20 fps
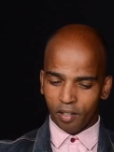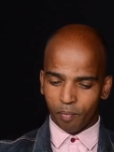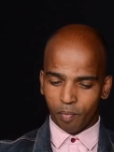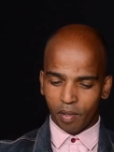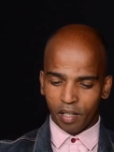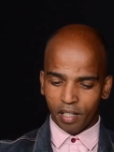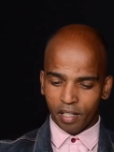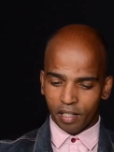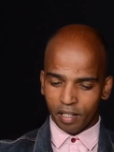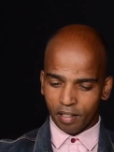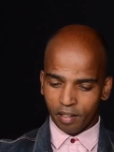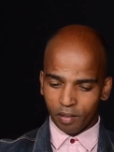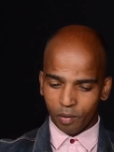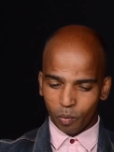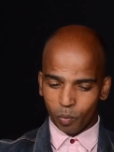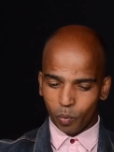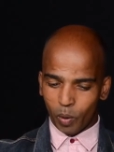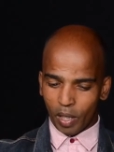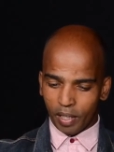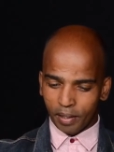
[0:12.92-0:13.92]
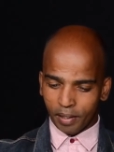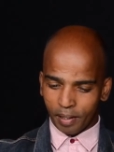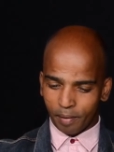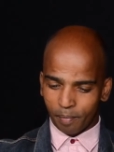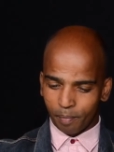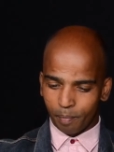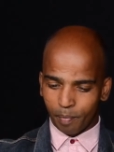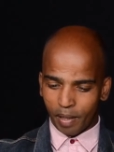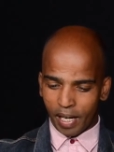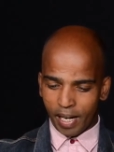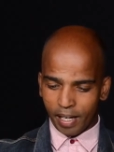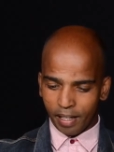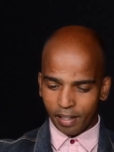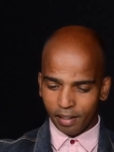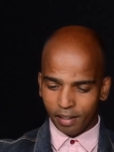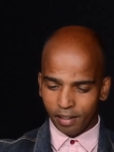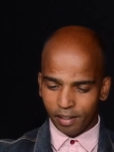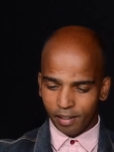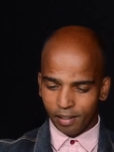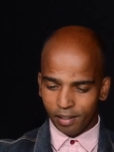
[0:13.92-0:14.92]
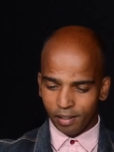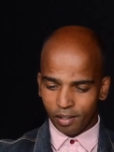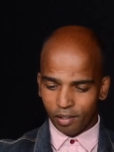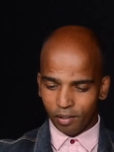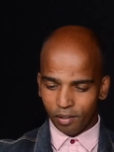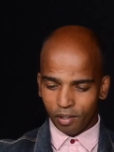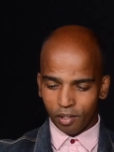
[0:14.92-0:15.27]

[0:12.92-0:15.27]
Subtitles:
Minnaar, welcome back to the